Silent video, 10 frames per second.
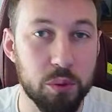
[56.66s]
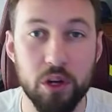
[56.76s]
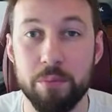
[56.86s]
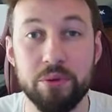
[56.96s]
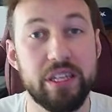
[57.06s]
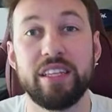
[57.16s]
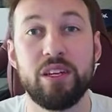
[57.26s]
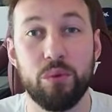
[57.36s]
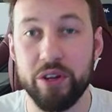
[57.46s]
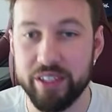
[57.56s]
will completely
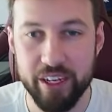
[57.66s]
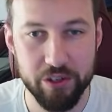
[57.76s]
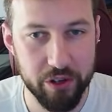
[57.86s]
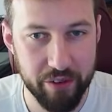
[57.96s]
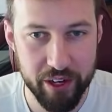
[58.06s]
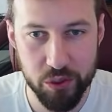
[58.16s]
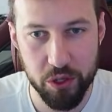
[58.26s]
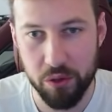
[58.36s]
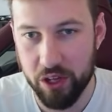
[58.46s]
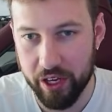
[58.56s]
reset your device when
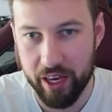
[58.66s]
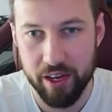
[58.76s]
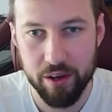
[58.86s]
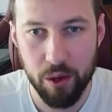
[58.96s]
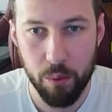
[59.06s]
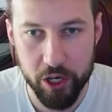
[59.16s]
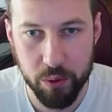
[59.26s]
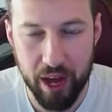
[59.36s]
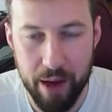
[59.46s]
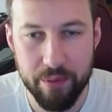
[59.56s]
you click it. Watch what
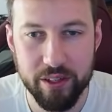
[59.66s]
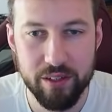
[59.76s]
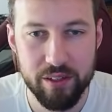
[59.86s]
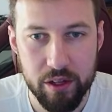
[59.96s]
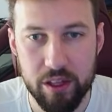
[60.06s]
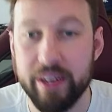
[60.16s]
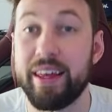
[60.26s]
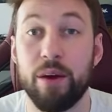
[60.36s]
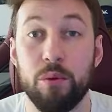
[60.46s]
happens. Click that